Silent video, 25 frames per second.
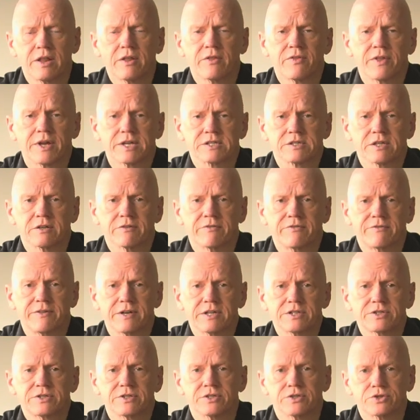things like
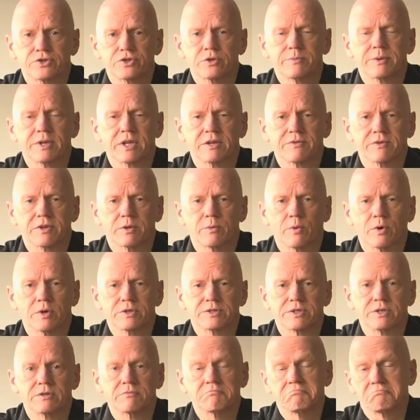fish that should be living in the
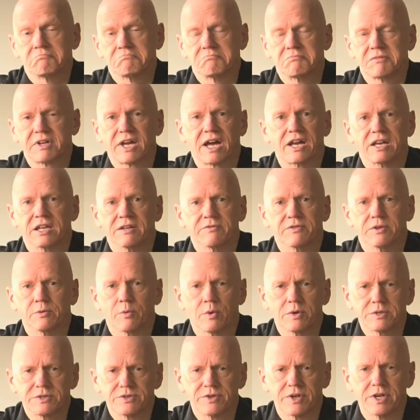water can't live in the
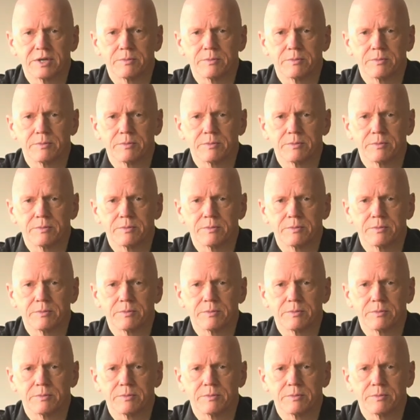water